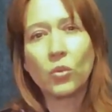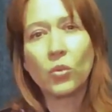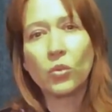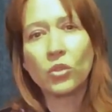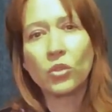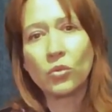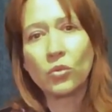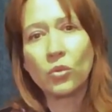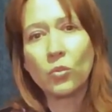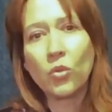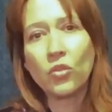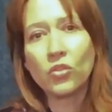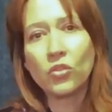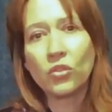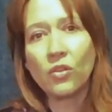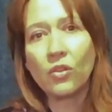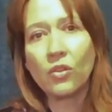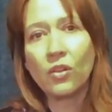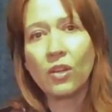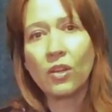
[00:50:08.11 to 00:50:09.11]
you were too
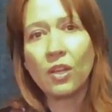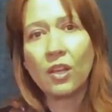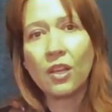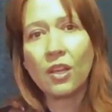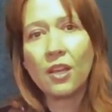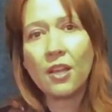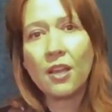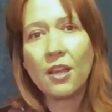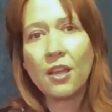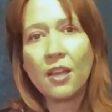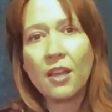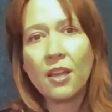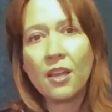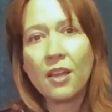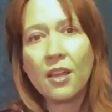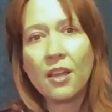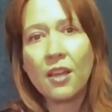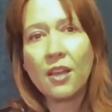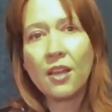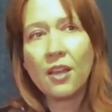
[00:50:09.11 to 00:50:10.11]
emotional.
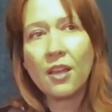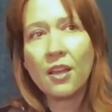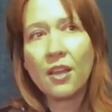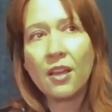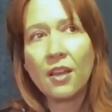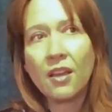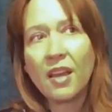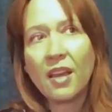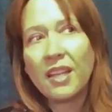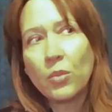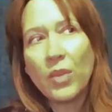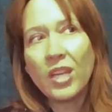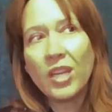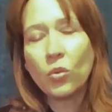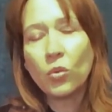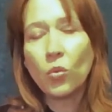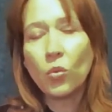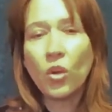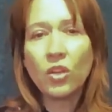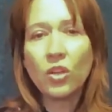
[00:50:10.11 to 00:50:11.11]
And you
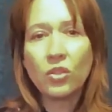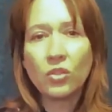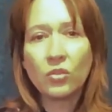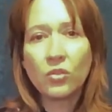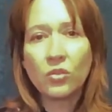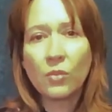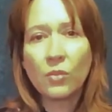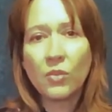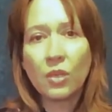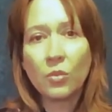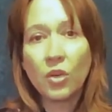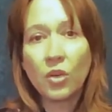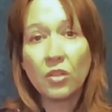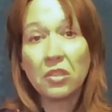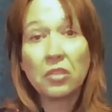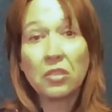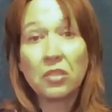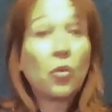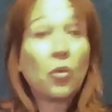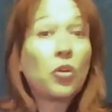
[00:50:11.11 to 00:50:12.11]
may not want to do something
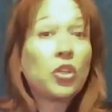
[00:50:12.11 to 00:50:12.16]
about it,